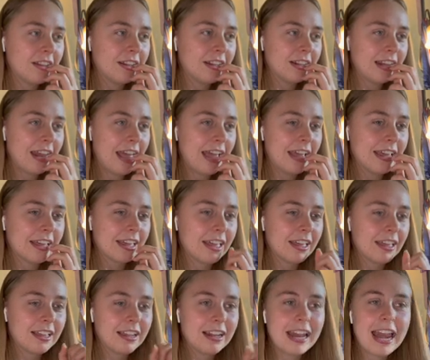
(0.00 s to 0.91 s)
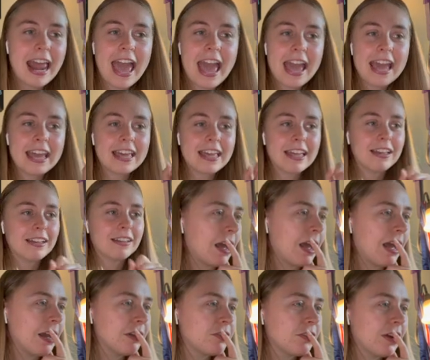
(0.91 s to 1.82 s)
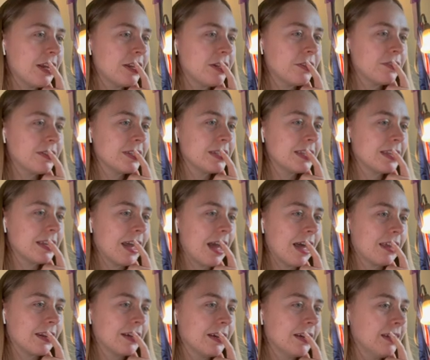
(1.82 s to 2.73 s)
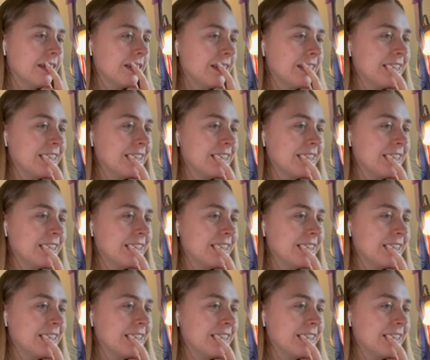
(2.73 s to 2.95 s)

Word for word: Leg. Leg. I tried doing Tiana.